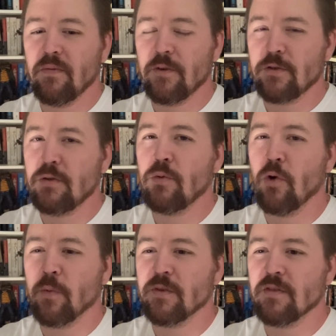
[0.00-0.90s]
There's two
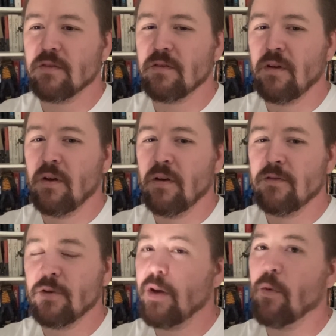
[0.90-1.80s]
corpses.
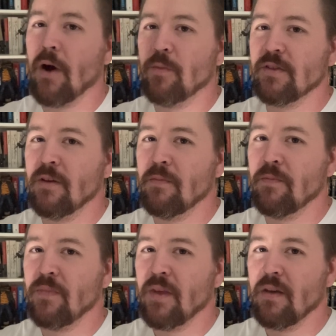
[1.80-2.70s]
So he robs them
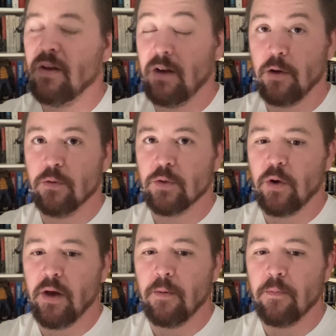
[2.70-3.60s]
and he goes
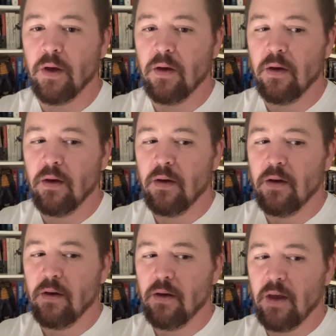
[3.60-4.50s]
away.
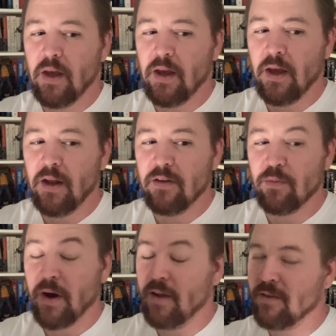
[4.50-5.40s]
And his
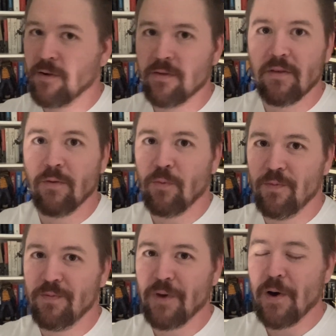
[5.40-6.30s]
mind starts to
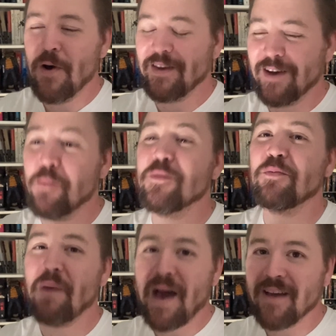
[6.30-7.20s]
go. He comes
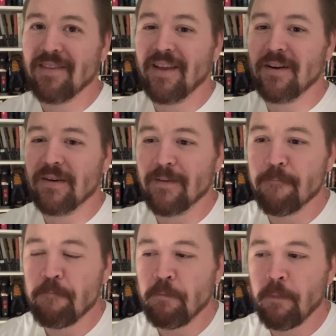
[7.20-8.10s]
back later,
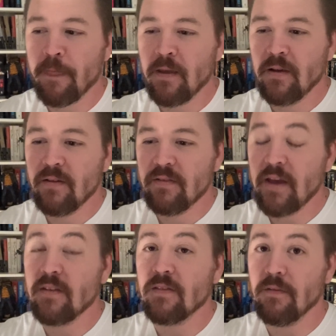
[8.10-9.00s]

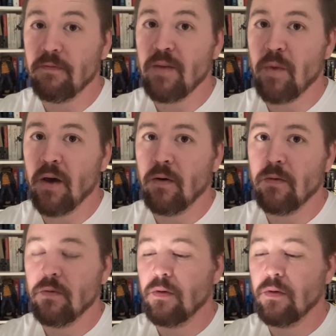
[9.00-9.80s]
takes the female,